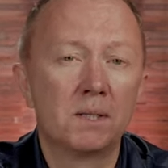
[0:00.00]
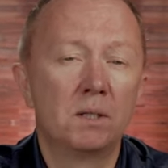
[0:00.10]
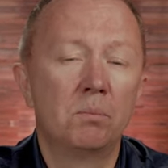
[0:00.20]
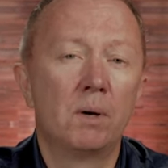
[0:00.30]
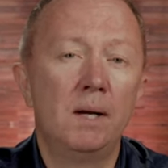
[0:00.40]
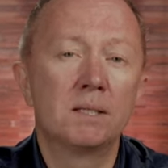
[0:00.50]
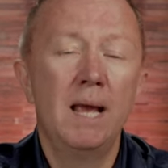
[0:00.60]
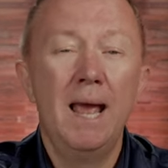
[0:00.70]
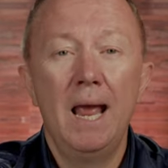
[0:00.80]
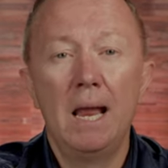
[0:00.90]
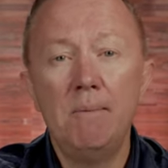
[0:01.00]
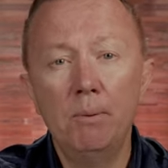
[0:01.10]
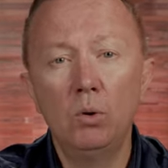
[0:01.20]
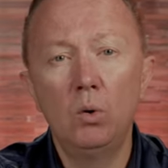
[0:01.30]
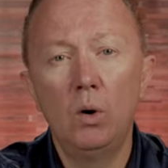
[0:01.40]
asking price, and
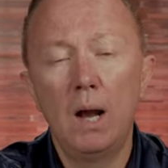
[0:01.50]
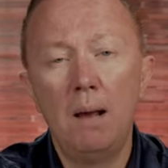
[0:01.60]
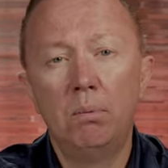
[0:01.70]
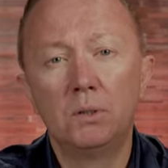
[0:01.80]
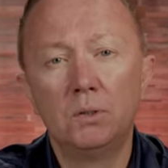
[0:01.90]
people who are able